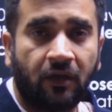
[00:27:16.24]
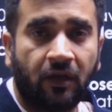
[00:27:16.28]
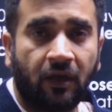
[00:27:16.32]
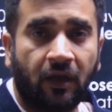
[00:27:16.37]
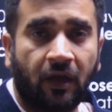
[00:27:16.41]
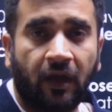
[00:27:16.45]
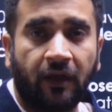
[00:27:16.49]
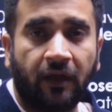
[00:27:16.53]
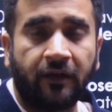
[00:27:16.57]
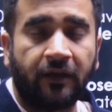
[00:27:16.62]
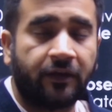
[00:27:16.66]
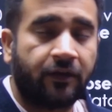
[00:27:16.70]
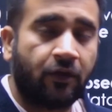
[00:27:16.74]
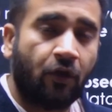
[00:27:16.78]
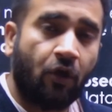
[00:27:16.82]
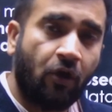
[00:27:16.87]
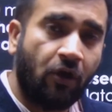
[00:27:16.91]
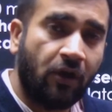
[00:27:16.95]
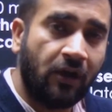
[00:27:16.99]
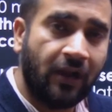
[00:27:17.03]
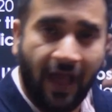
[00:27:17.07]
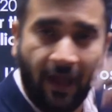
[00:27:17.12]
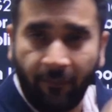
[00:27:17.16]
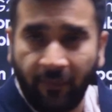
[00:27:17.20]
And that
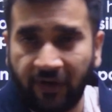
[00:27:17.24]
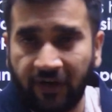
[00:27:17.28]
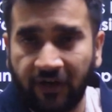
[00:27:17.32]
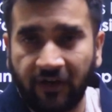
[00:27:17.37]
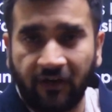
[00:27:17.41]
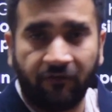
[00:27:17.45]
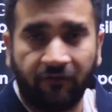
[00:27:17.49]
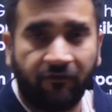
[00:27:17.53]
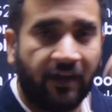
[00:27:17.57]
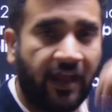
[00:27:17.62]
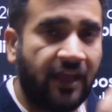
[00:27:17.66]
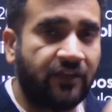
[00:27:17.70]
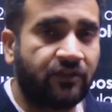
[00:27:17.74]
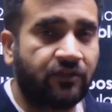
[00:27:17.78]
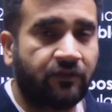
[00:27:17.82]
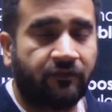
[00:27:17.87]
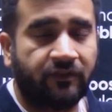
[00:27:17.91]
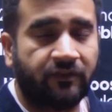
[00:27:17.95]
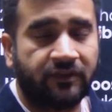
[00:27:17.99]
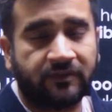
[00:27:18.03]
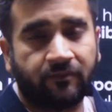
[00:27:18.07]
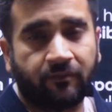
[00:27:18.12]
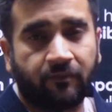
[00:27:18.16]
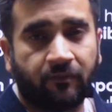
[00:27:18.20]
all happened in a flash
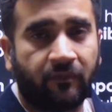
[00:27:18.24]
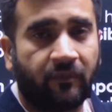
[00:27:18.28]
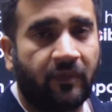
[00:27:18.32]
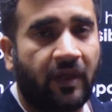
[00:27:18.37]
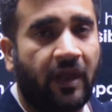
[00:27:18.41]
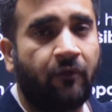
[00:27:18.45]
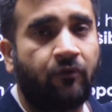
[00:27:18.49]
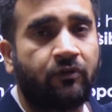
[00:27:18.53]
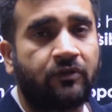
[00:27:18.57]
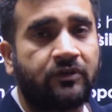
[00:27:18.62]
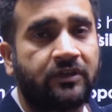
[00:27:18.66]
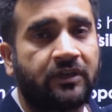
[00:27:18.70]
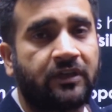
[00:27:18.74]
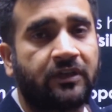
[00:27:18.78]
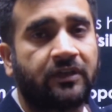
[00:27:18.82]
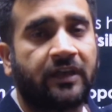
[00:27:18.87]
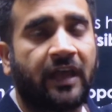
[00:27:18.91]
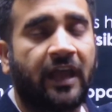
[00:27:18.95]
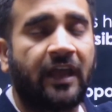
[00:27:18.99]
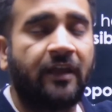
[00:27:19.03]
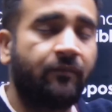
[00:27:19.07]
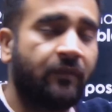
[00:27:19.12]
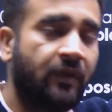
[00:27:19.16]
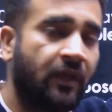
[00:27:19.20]
of, I would say,
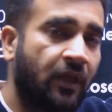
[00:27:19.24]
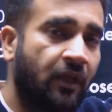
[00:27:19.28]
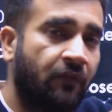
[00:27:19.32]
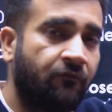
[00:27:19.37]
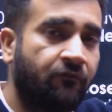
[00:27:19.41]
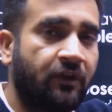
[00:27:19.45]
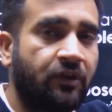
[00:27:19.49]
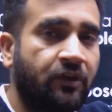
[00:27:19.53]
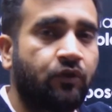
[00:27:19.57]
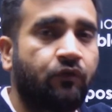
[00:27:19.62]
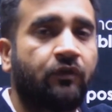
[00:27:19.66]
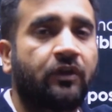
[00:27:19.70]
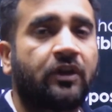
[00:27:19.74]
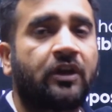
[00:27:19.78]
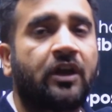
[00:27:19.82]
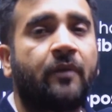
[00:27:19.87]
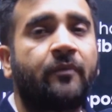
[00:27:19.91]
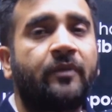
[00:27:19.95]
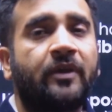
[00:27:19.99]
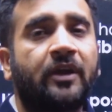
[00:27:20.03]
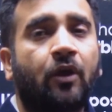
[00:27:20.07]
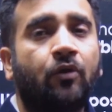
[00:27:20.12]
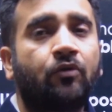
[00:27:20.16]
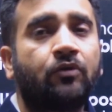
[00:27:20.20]
time. When you were
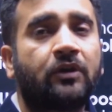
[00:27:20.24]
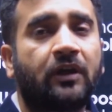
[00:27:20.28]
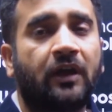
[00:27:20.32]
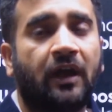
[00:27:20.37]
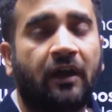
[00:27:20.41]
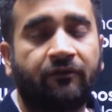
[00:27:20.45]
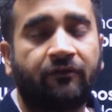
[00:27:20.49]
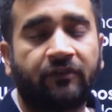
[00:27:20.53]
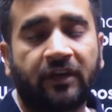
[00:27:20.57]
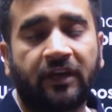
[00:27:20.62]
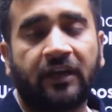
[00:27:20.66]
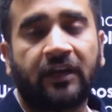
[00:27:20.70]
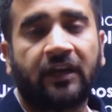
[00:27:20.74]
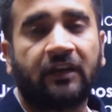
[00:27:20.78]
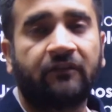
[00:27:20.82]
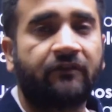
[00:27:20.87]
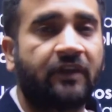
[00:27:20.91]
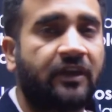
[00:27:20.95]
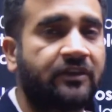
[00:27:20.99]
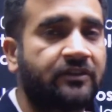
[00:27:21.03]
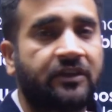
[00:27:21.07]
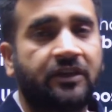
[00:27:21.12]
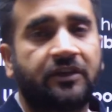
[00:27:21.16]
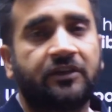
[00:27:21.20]
coming out after getting
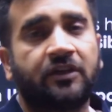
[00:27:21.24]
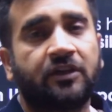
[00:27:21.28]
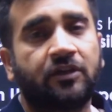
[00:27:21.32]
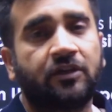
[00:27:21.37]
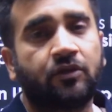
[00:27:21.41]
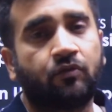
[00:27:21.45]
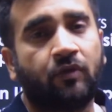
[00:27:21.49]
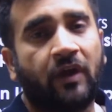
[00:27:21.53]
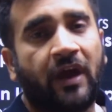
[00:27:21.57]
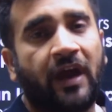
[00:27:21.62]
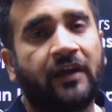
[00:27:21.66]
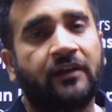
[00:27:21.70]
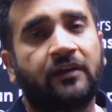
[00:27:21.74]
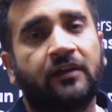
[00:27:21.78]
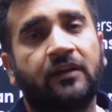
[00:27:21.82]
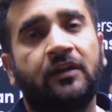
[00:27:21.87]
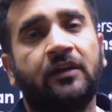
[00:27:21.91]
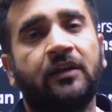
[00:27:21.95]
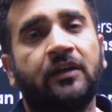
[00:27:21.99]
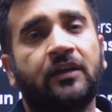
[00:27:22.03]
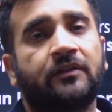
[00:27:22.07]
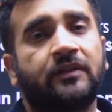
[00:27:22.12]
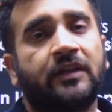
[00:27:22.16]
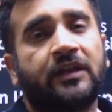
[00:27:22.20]
vaccinated, you had
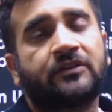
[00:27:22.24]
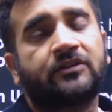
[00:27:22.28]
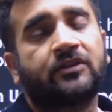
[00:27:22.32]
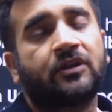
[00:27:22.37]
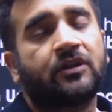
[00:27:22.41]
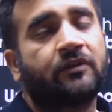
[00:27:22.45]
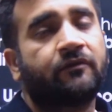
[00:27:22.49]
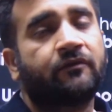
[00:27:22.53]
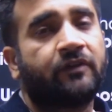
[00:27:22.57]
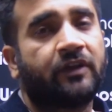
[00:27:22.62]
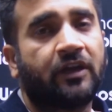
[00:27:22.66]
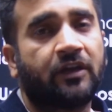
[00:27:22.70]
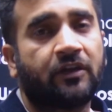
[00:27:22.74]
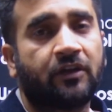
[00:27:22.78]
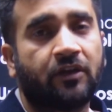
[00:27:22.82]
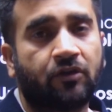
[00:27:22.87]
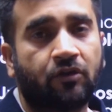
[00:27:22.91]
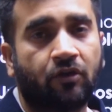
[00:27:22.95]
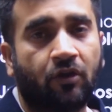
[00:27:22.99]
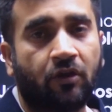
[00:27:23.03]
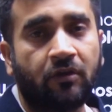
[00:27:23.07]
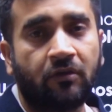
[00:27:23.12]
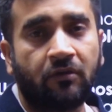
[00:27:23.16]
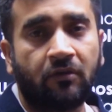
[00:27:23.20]
that certificate in
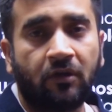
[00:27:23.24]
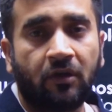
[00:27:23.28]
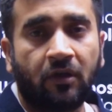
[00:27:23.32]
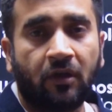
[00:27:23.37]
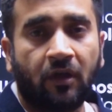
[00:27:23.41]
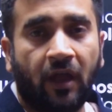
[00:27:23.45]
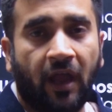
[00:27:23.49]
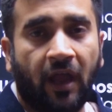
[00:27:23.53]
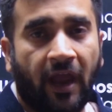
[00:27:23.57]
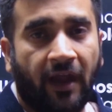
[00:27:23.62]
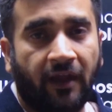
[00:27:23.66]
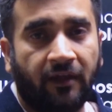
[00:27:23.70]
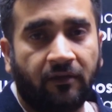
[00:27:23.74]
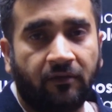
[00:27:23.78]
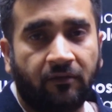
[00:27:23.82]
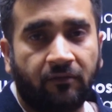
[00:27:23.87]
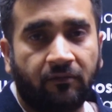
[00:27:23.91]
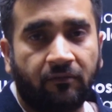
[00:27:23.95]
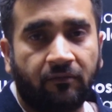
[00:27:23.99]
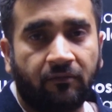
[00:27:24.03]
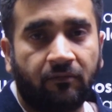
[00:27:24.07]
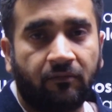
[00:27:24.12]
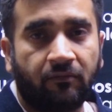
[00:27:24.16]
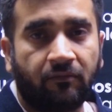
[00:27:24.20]
your hand
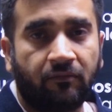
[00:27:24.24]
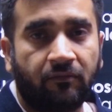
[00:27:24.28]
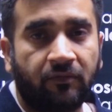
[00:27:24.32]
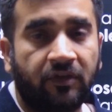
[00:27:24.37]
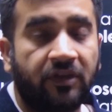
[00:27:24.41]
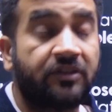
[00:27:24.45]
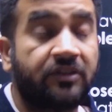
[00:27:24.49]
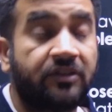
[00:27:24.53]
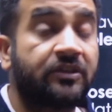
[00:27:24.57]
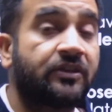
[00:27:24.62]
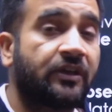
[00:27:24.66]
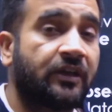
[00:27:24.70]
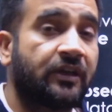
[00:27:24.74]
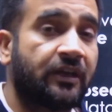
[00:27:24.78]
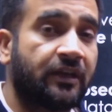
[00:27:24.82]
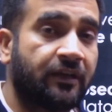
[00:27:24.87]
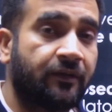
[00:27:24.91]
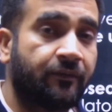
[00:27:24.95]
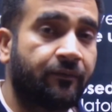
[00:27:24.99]
digitally.